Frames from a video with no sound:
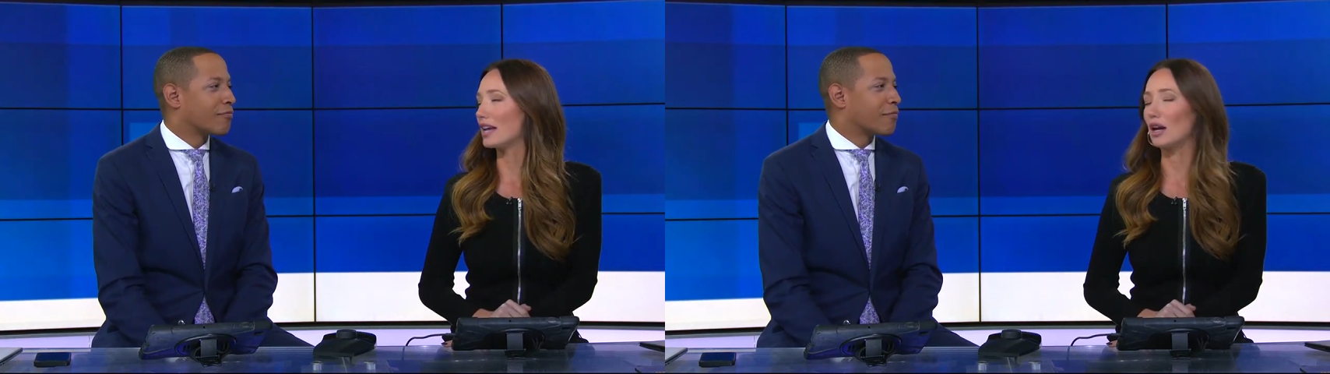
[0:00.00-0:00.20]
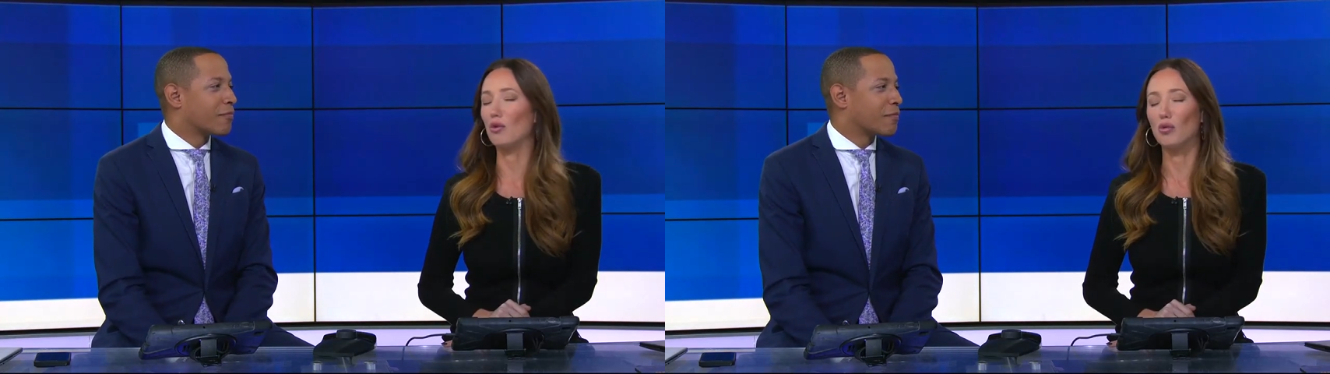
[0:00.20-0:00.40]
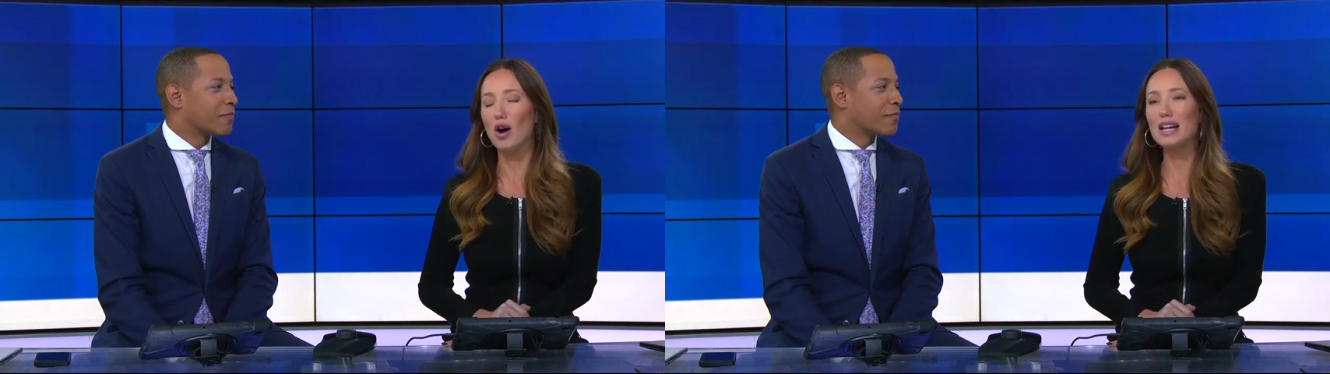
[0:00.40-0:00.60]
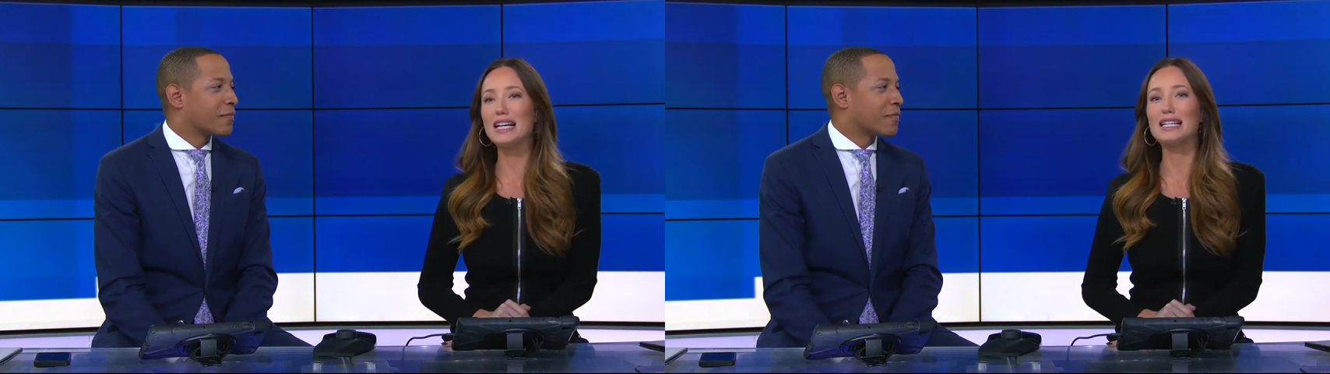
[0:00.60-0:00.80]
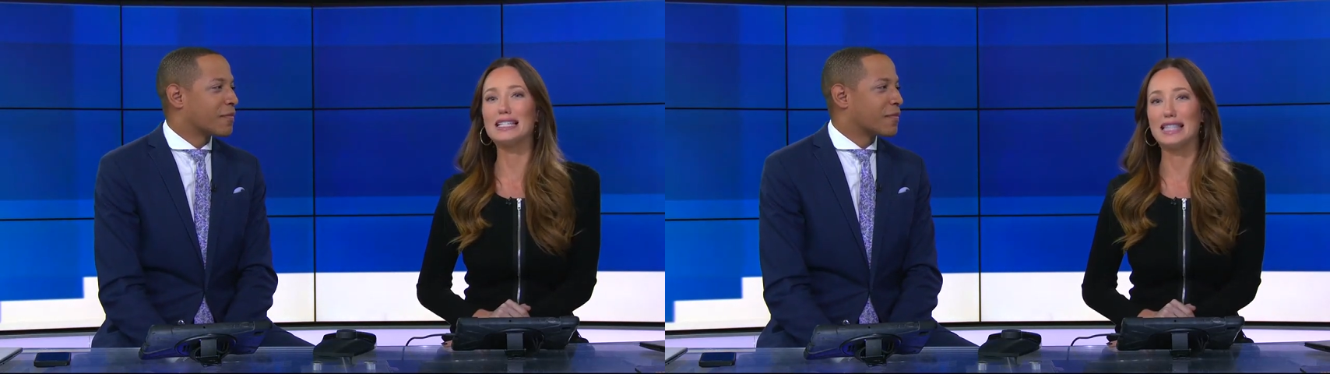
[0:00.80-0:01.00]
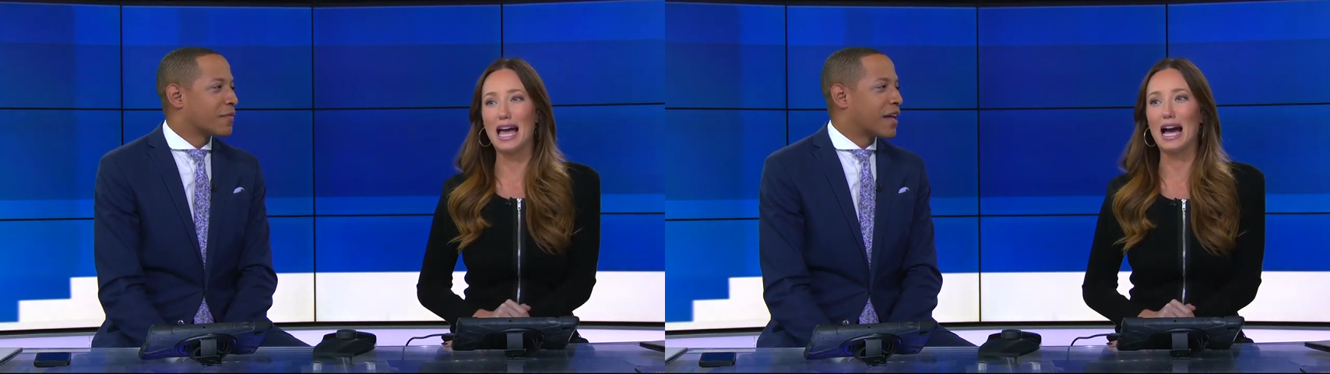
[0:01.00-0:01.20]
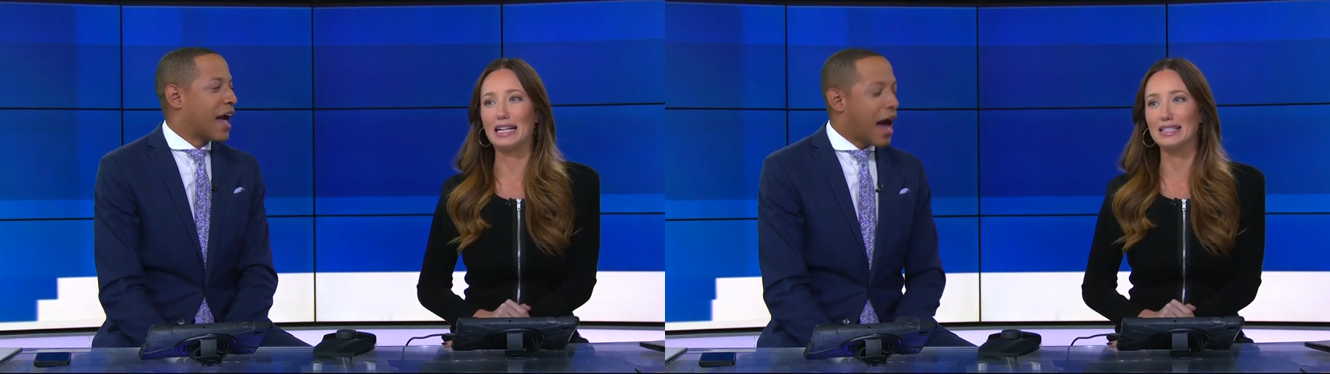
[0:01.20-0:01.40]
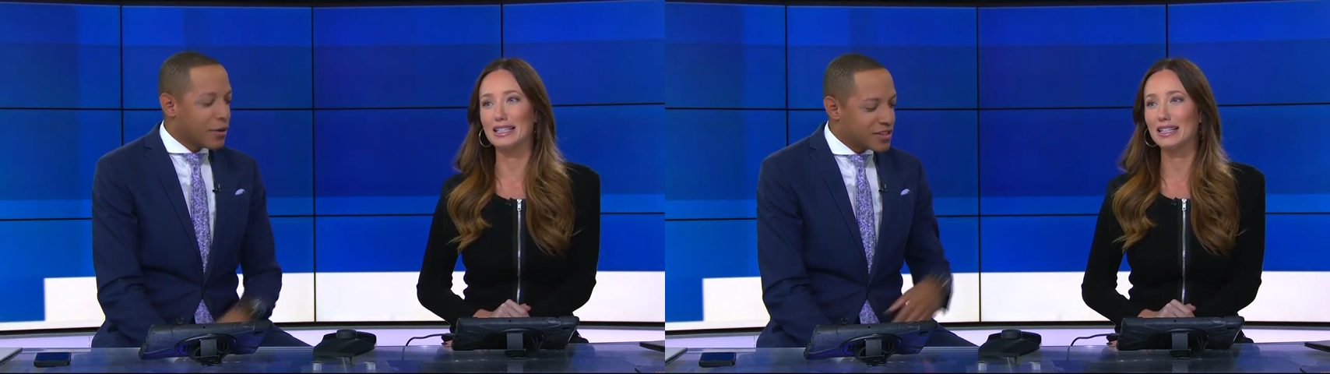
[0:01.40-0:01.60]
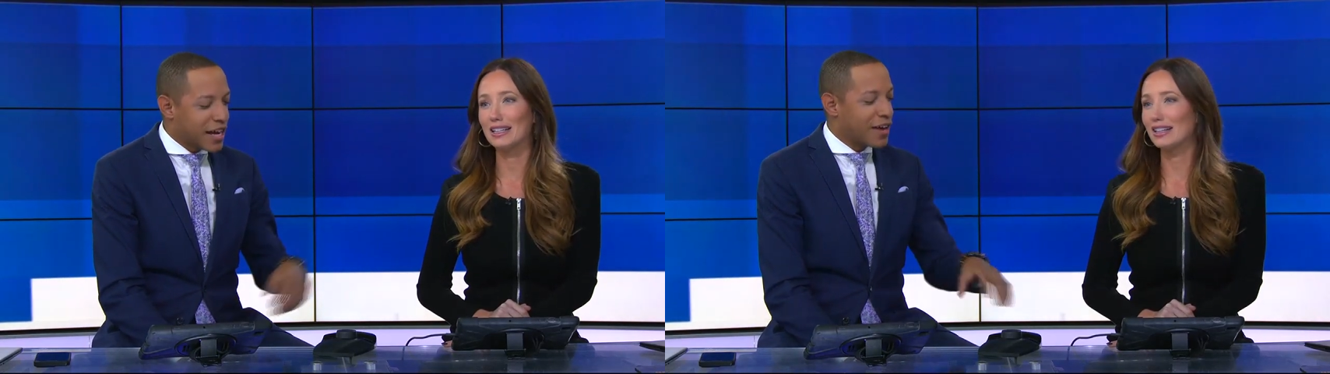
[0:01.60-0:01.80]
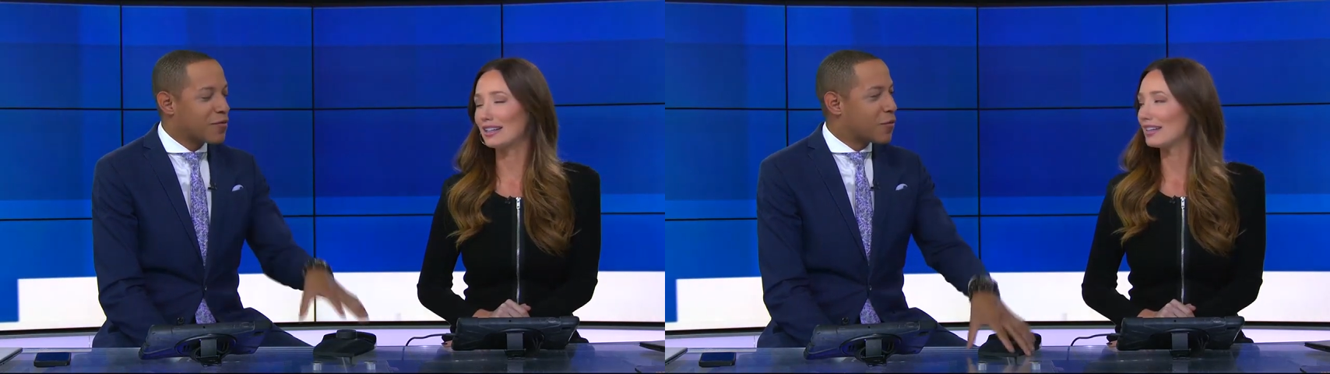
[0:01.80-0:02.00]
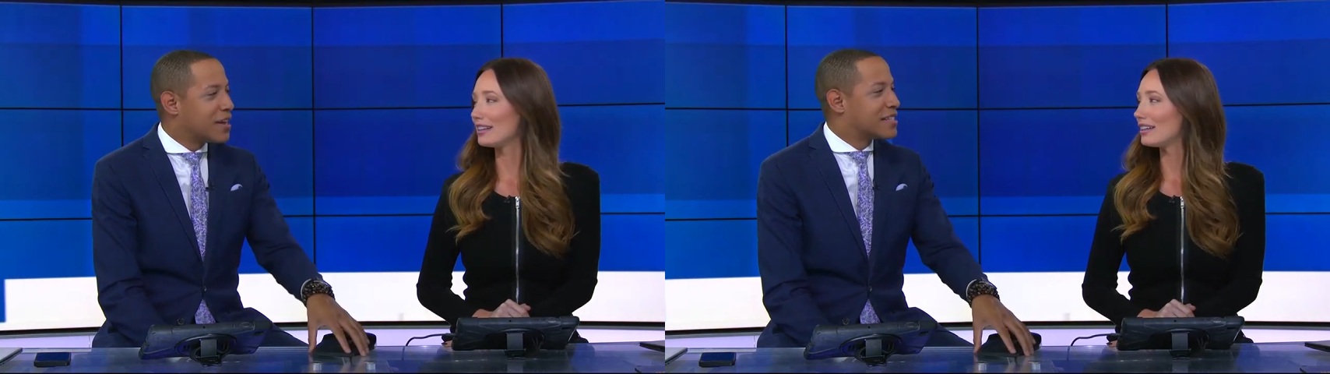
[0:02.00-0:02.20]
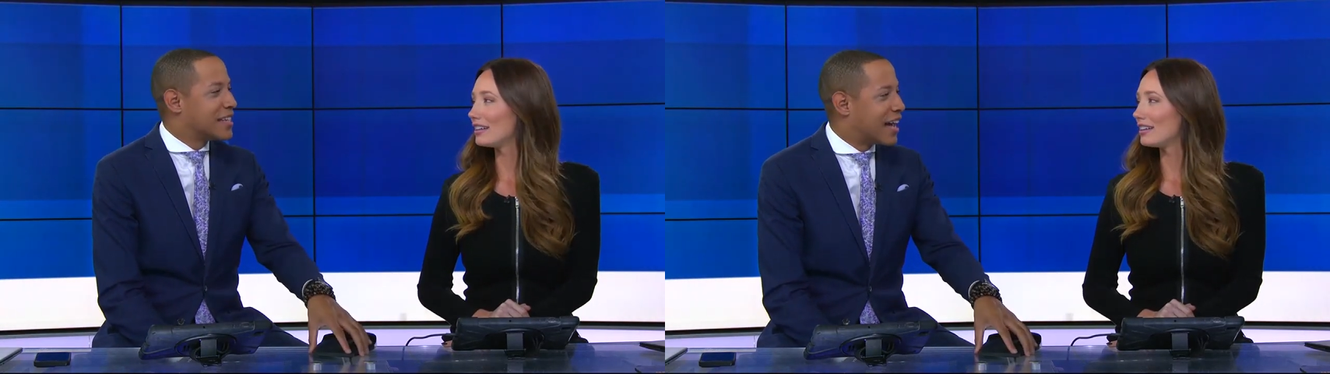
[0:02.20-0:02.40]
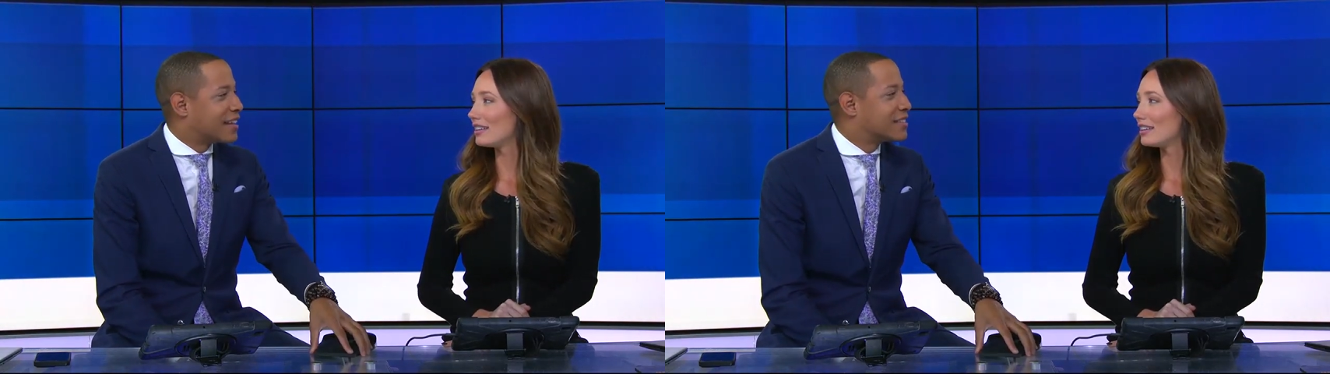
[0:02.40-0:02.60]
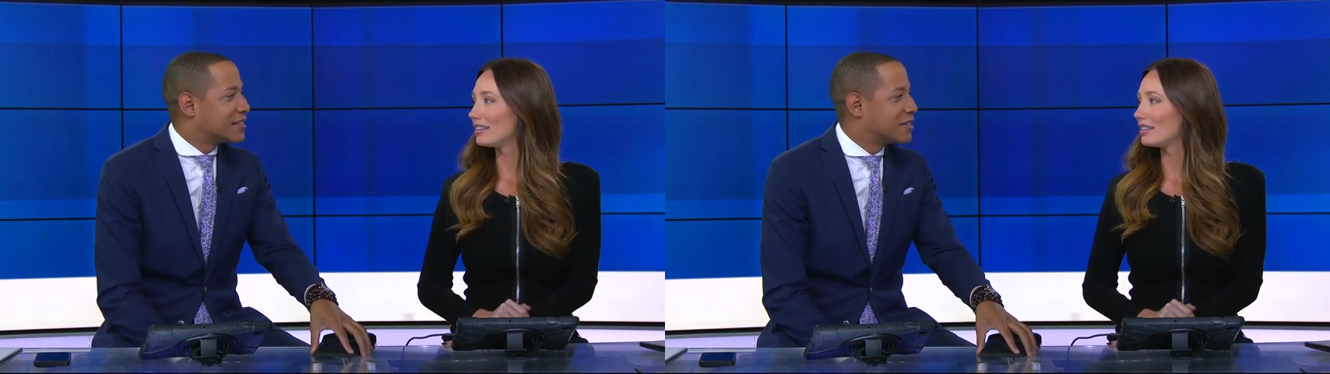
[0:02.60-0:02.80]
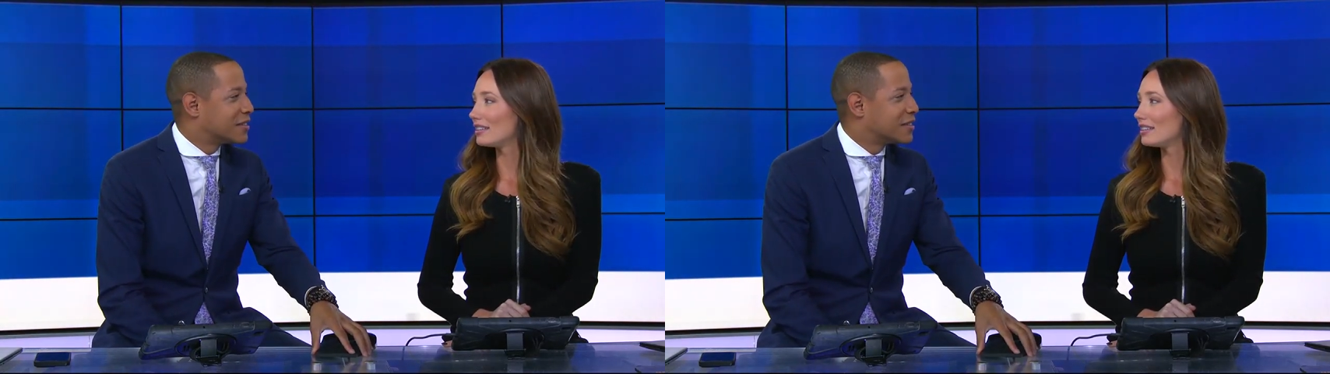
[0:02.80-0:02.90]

Speaker 1: saying, what is that? Outside
Speaker 2: of Raisinets,